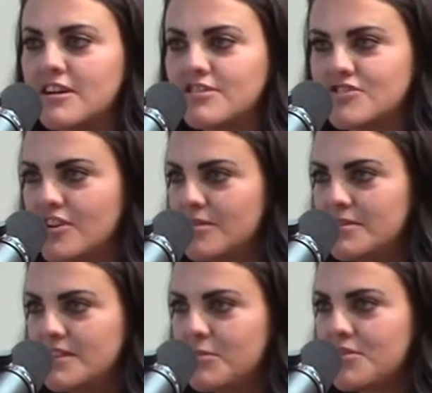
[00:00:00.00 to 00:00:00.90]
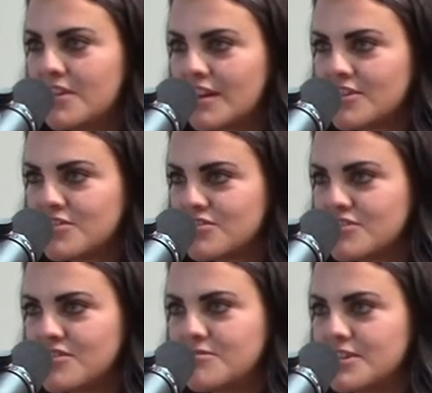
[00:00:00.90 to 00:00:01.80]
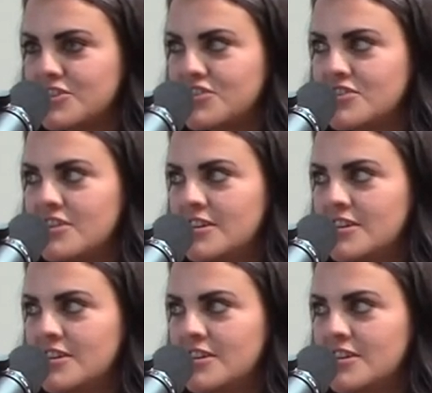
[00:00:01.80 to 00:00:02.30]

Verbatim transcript: a job in the music industry, which